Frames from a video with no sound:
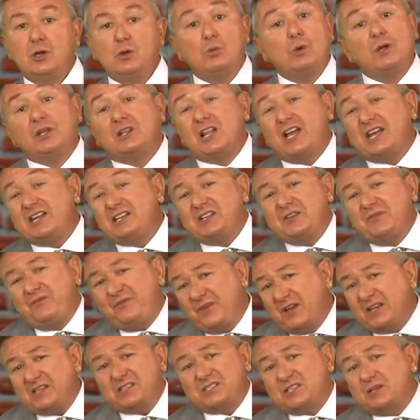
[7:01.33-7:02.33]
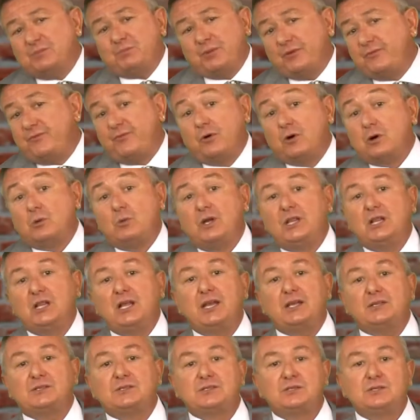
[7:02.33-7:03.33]
We'd like to fix it before we
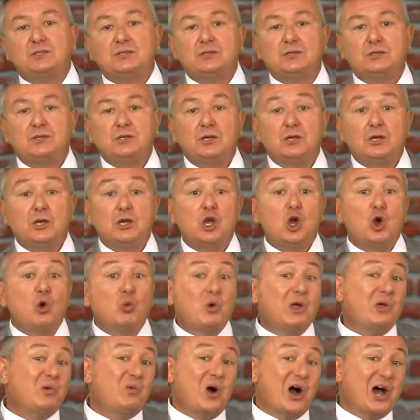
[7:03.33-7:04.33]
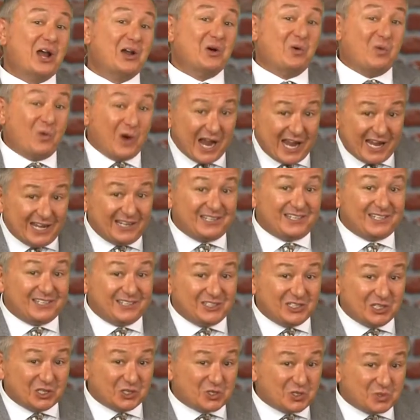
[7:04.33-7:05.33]
list. We want to wait
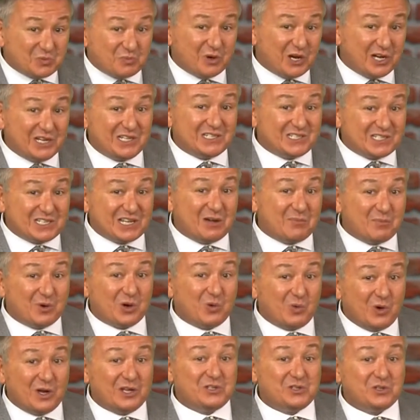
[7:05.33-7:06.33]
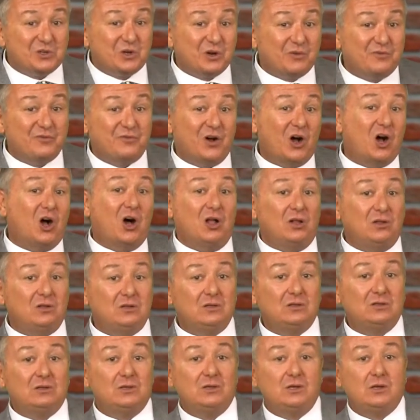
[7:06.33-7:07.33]
till spring, summer, winter, or fall.
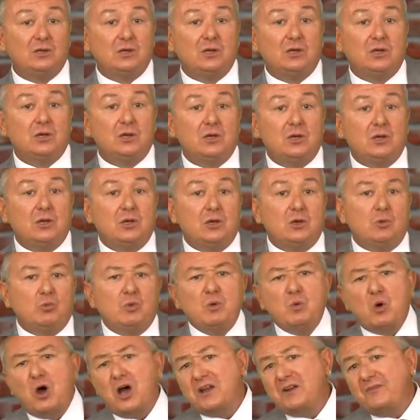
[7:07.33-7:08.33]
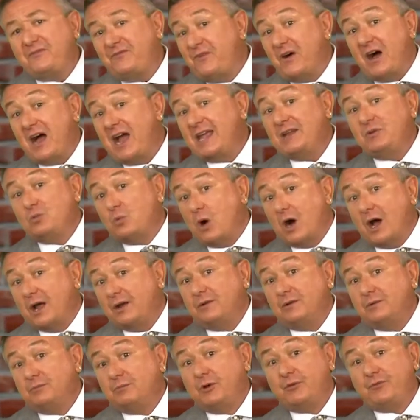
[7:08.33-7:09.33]
We want to find one
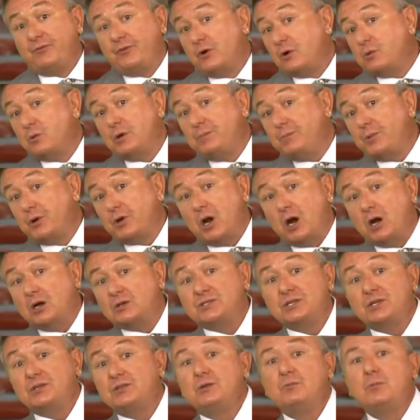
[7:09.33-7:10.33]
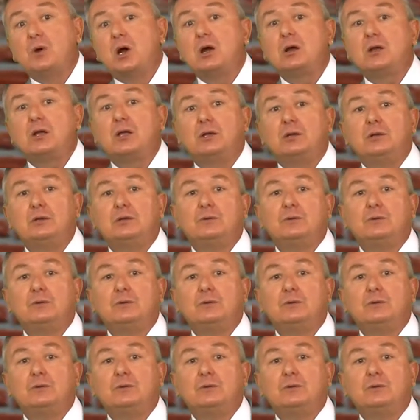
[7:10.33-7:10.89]
before we put ours on the market.